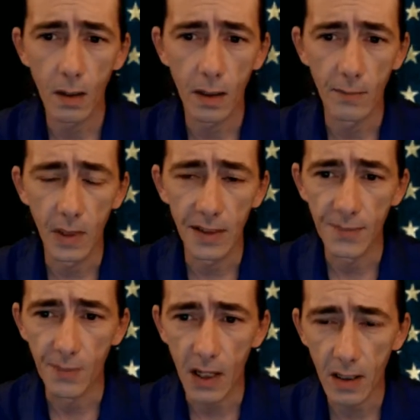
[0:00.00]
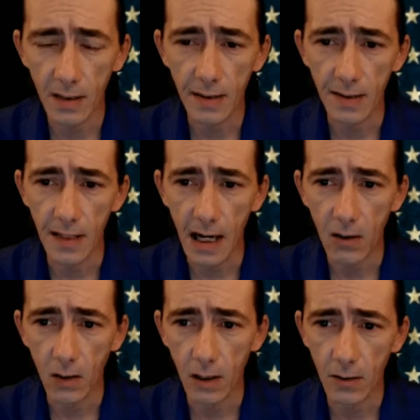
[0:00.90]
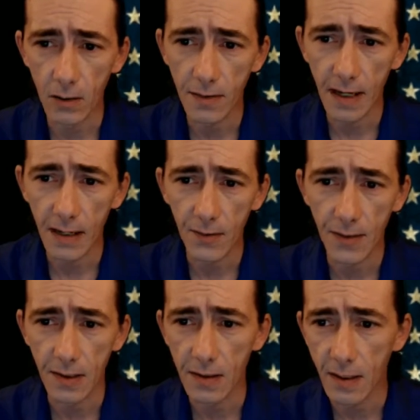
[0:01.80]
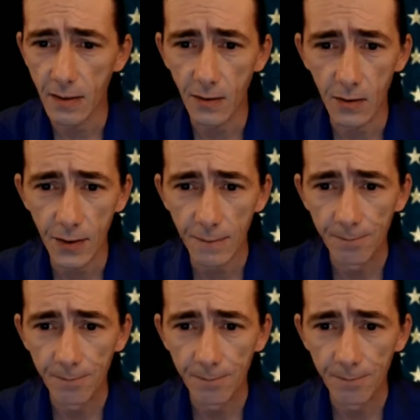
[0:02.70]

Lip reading: His bond is now $100,000.